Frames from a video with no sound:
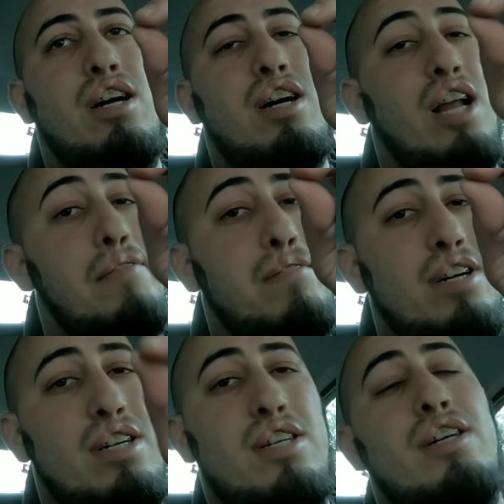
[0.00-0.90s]
clip.
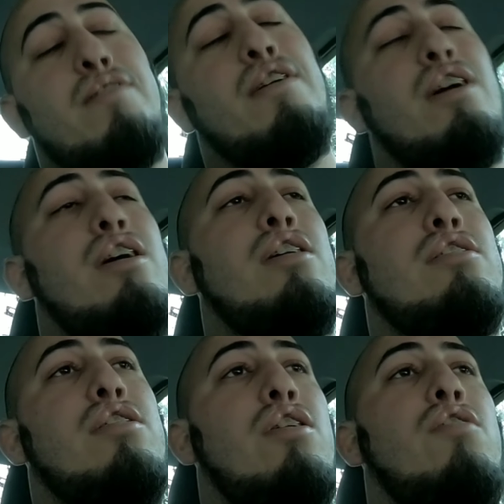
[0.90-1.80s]

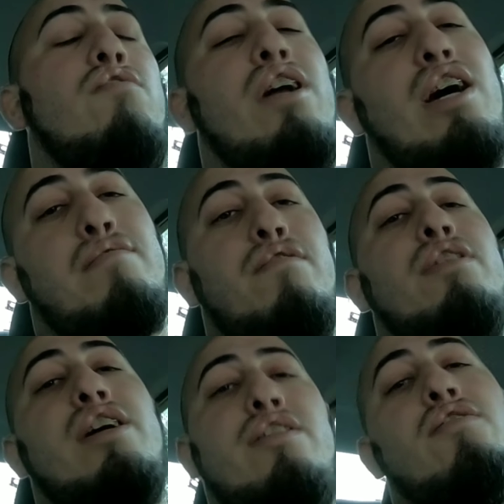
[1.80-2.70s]
So when I put
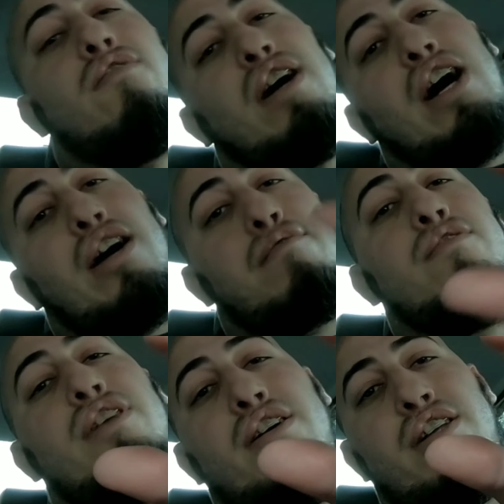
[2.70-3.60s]
the new one, I
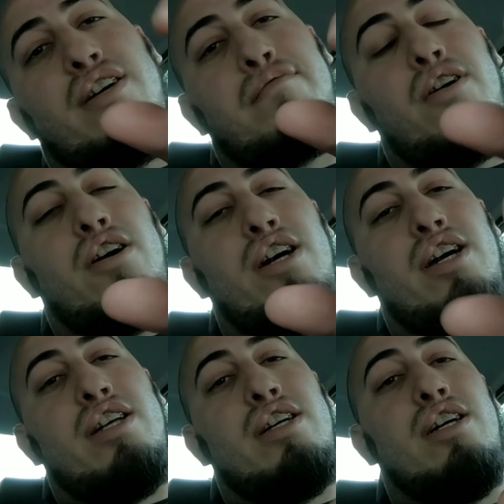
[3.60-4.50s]
put the plug
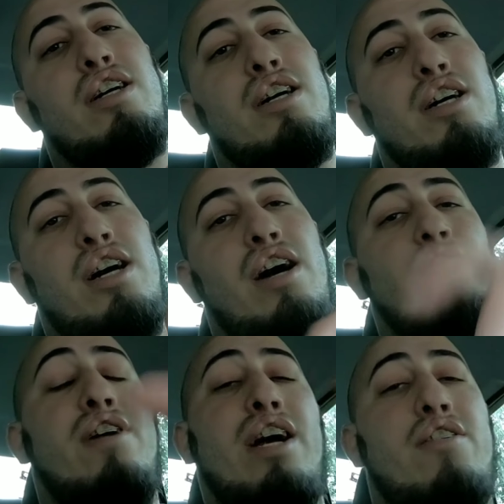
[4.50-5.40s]
in, and
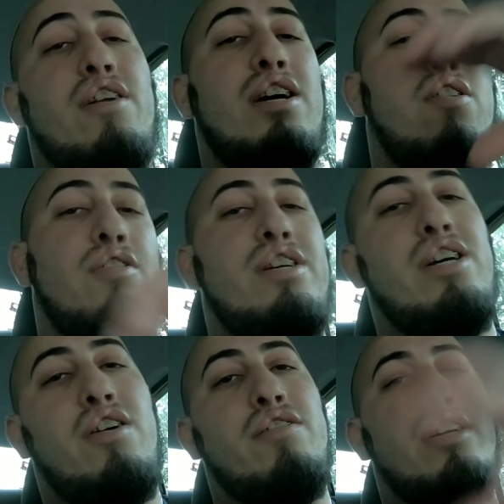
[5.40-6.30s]
when I connect all
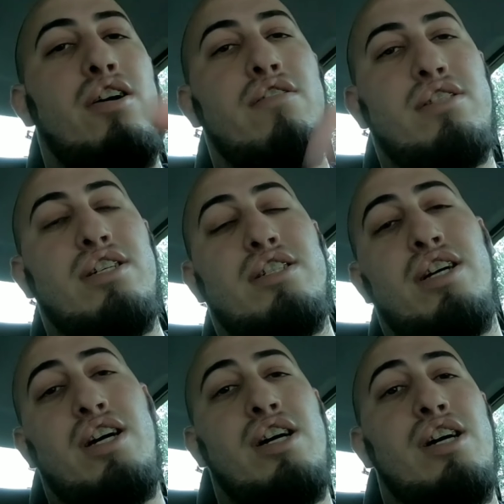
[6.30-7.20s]
the other hoses,
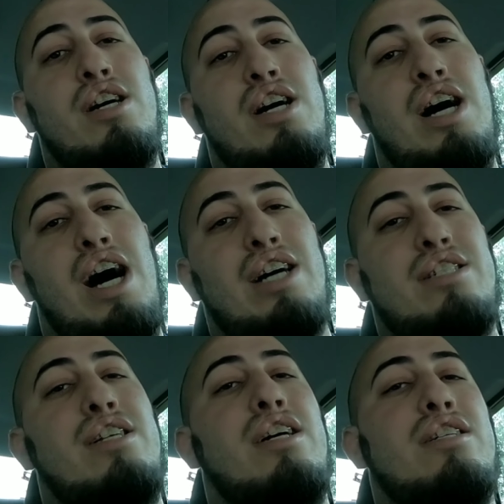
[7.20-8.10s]

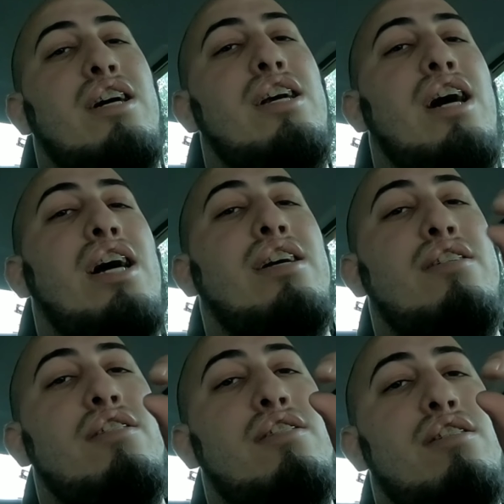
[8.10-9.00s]
accidentally I
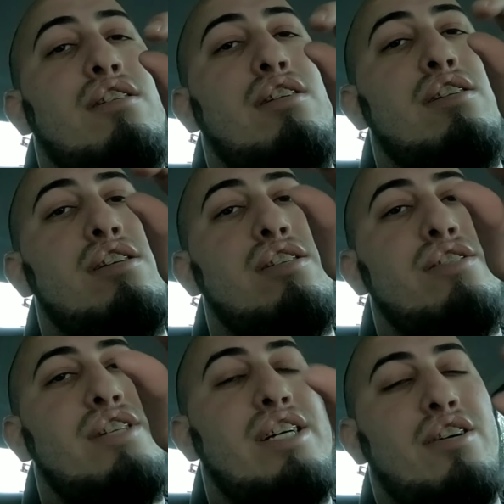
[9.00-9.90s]

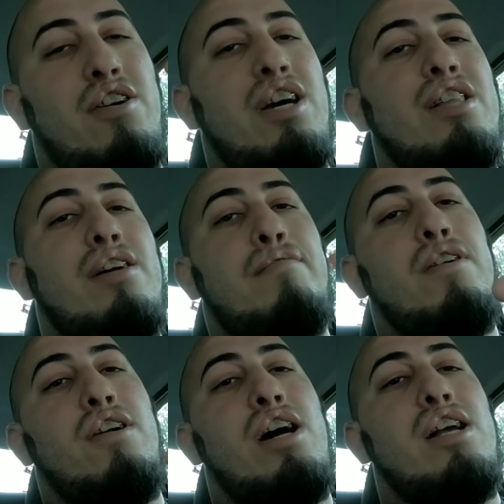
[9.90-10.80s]
disconnect the
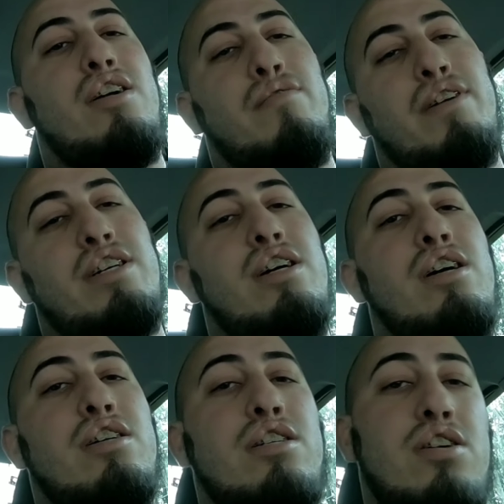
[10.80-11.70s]
plug a little bit.
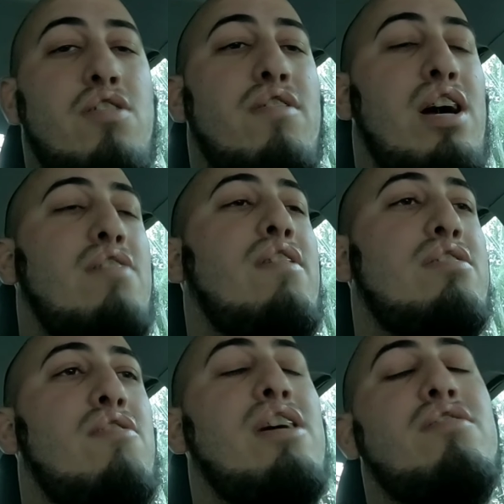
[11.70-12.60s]
So when I was
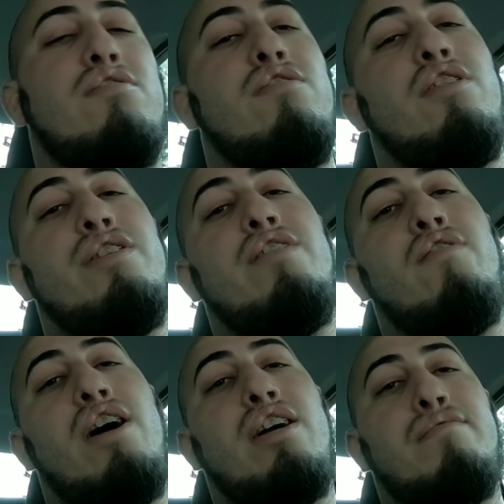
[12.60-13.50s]
trying to turn on the
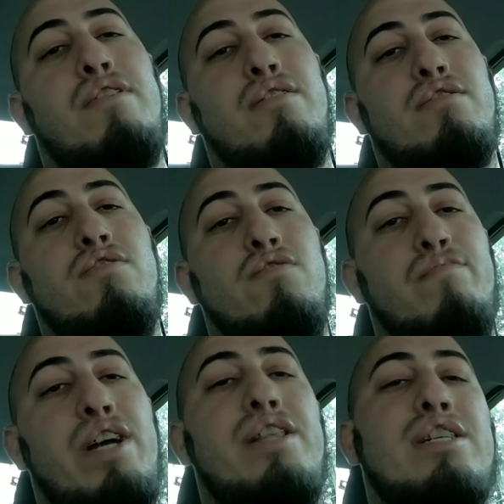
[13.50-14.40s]
water pump to
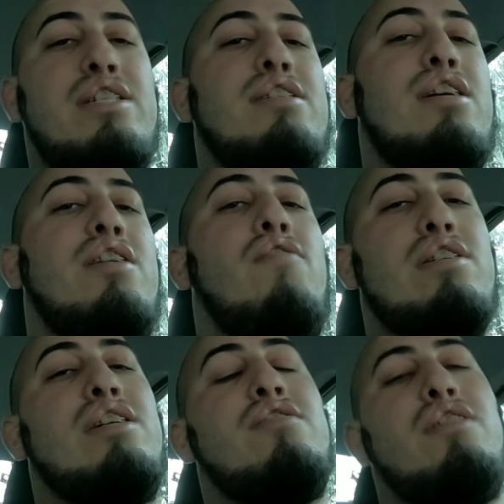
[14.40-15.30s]
bleed the system, it
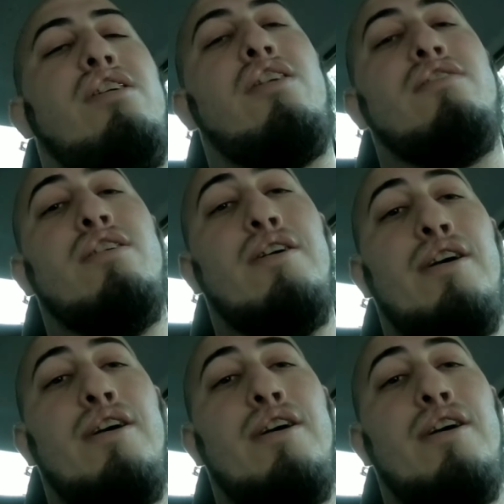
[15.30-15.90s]
wasn't turning on.